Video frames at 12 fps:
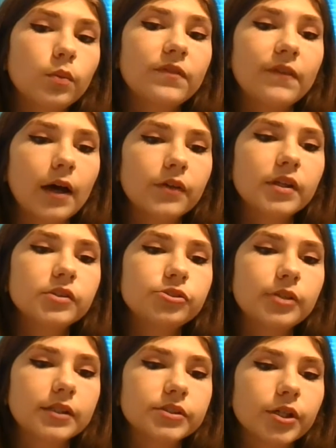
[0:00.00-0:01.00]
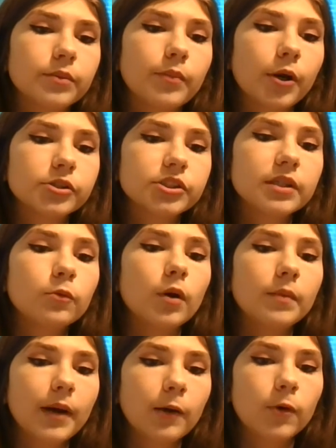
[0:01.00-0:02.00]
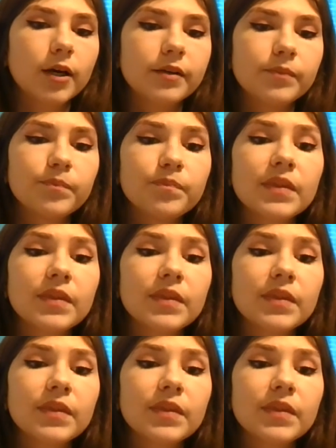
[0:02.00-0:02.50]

We followed the instructor, marching one by one.